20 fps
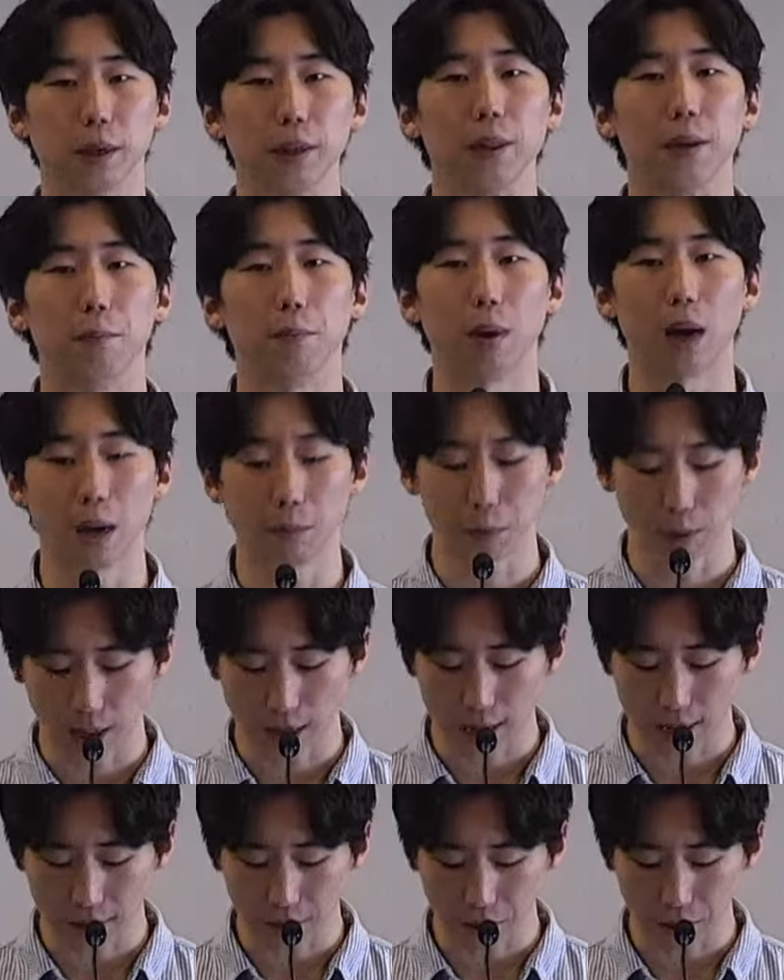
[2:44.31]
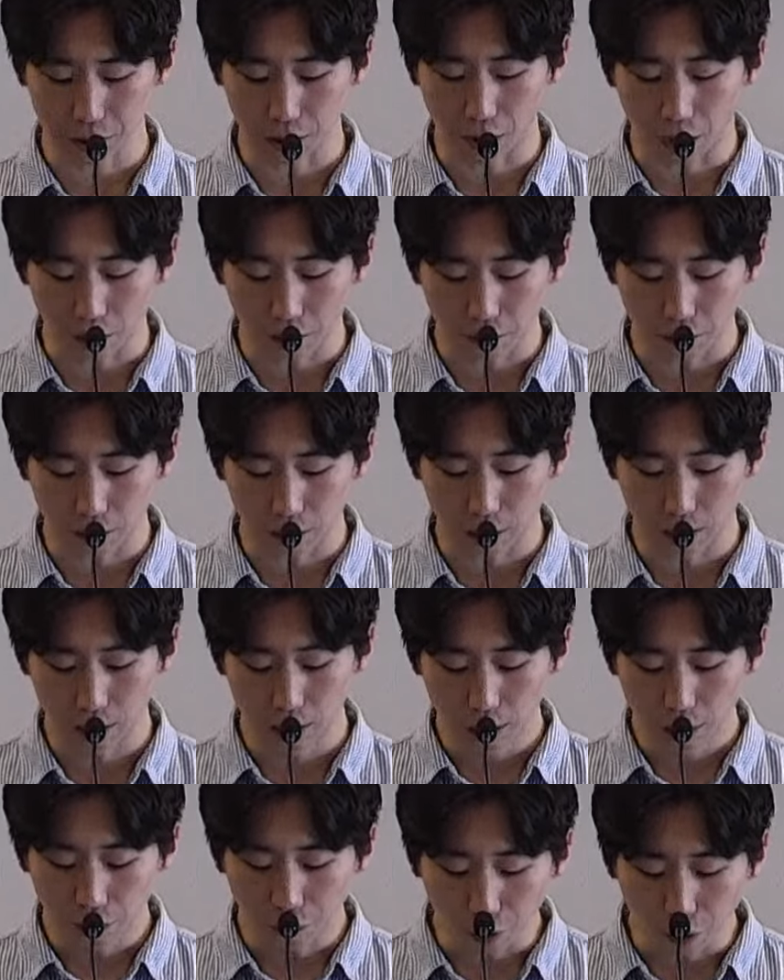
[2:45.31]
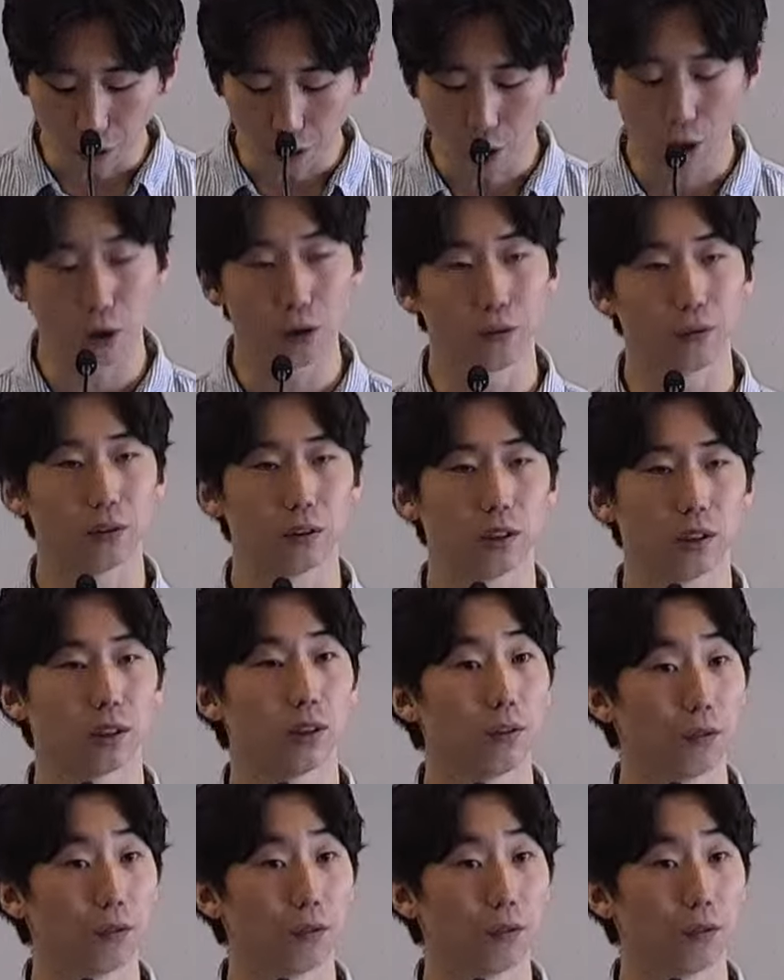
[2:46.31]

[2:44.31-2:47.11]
the Bible has to offer for those,